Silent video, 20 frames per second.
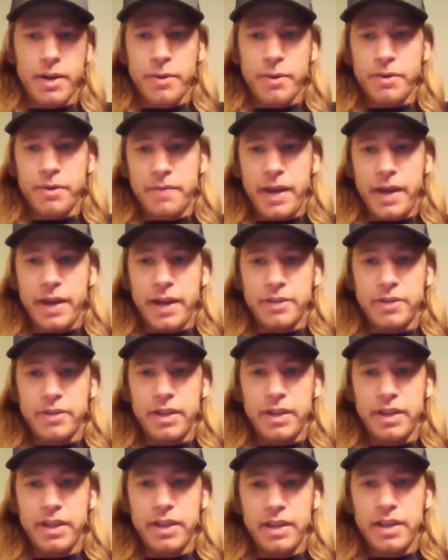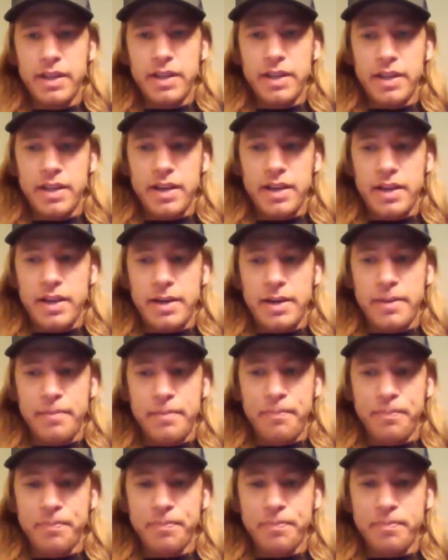I go with the factory.
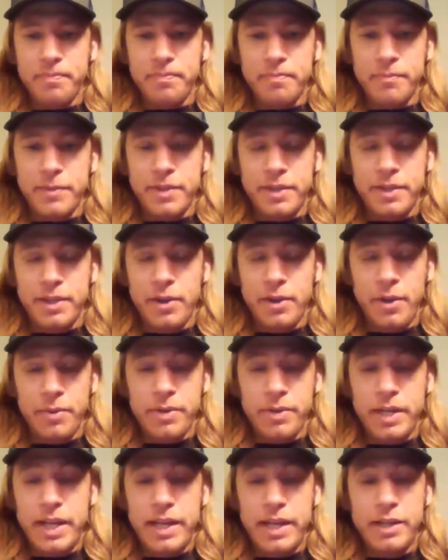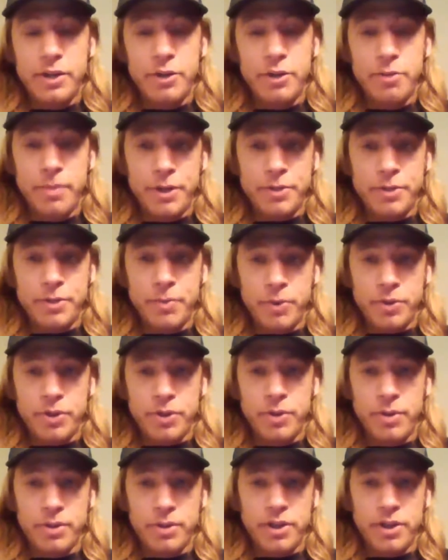You don't need to do much
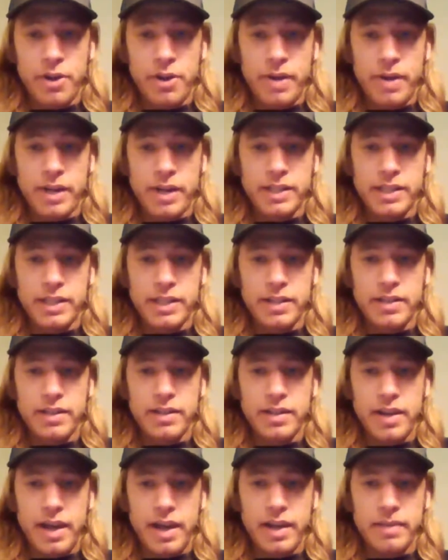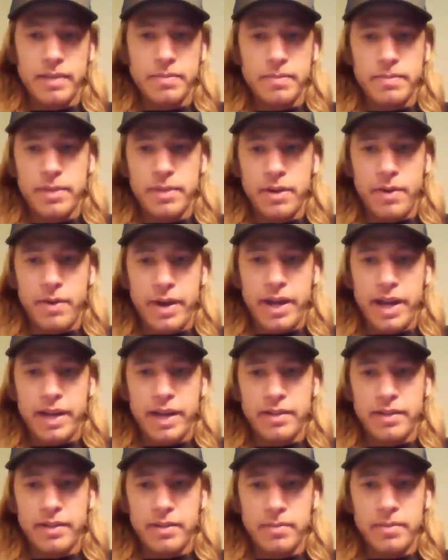more to it to go race it. I
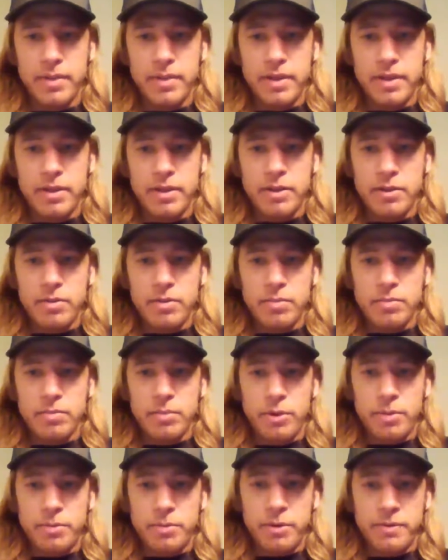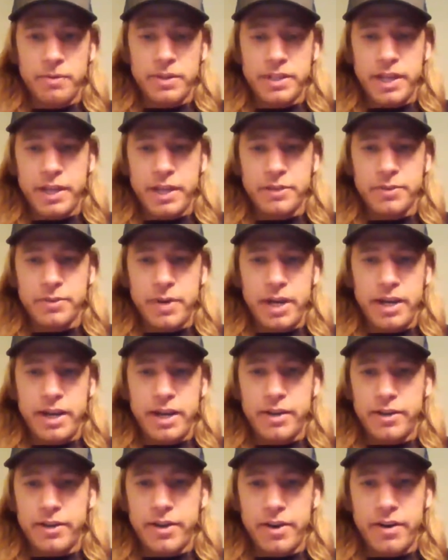add the Bulletproof Designs
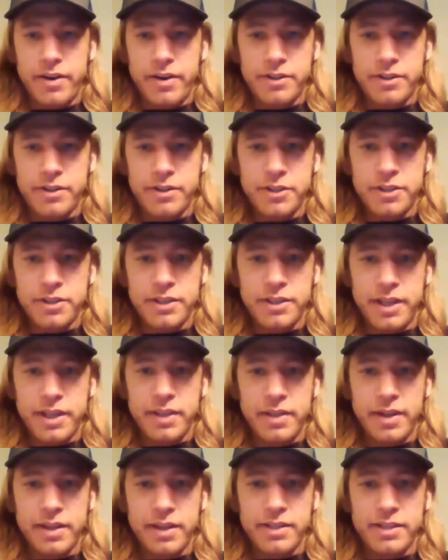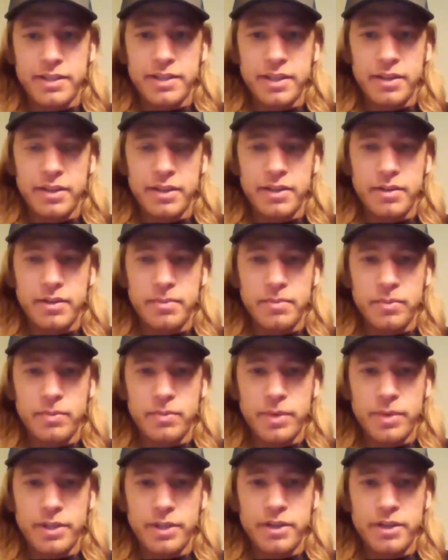radiator guards just because I think it's silly to
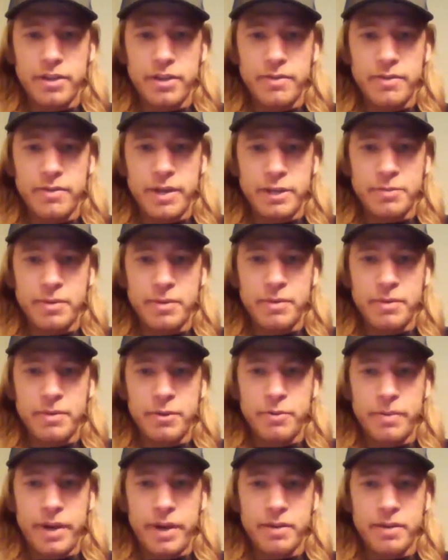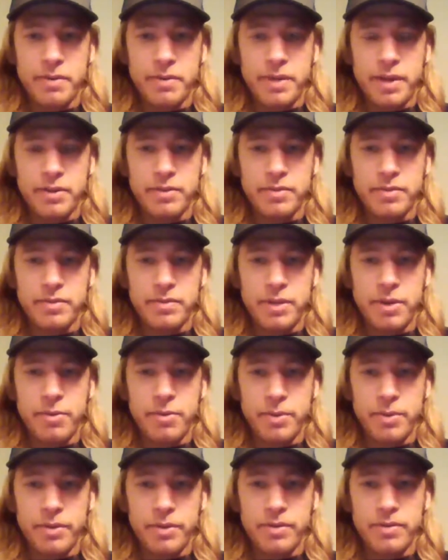risk your investment of a new bike without,
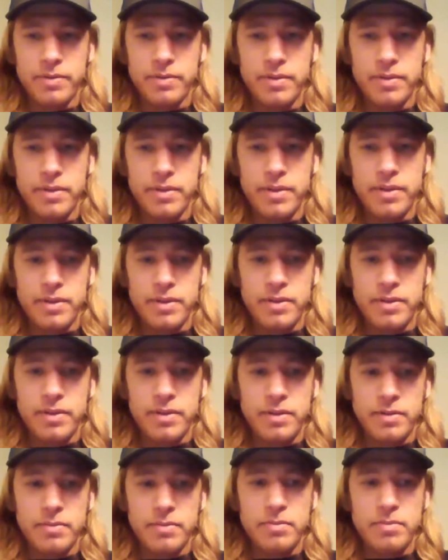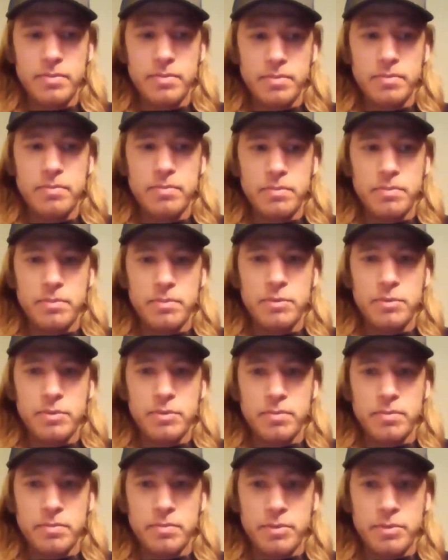putting
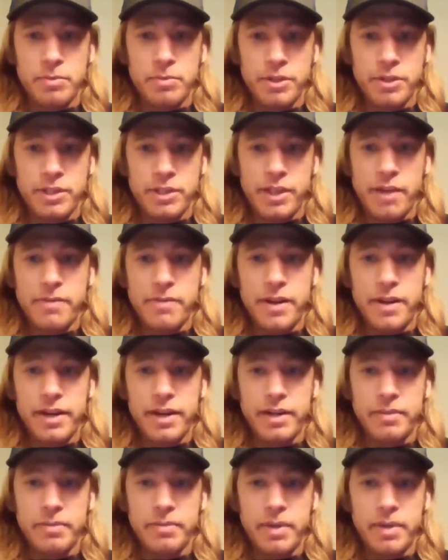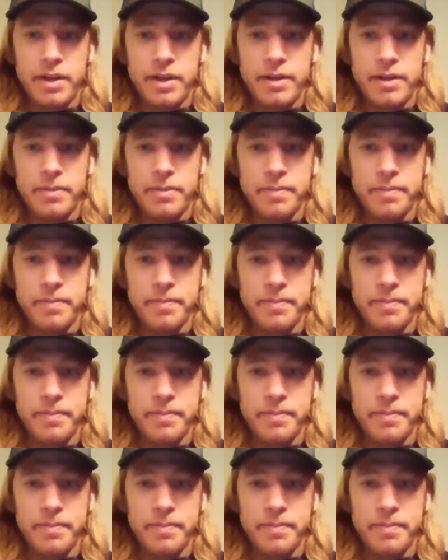some good stuff on it. But